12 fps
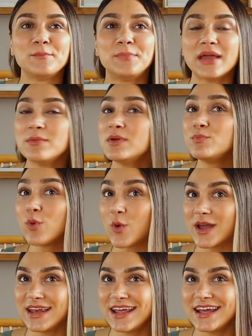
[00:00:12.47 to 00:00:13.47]
baby
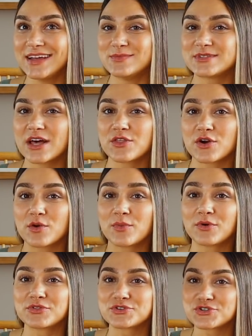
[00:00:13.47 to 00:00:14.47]
boy names that are
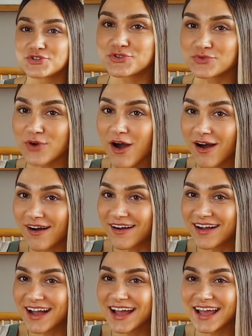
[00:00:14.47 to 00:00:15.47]
both
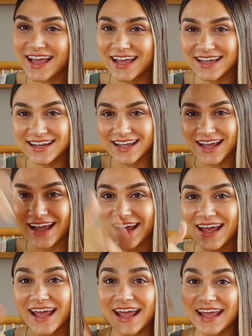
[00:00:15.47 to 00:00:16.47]
strong and
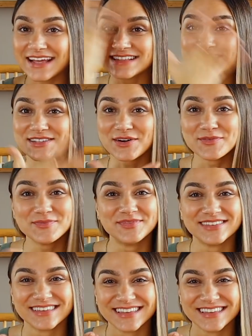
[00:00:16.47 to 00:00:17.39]
handsome.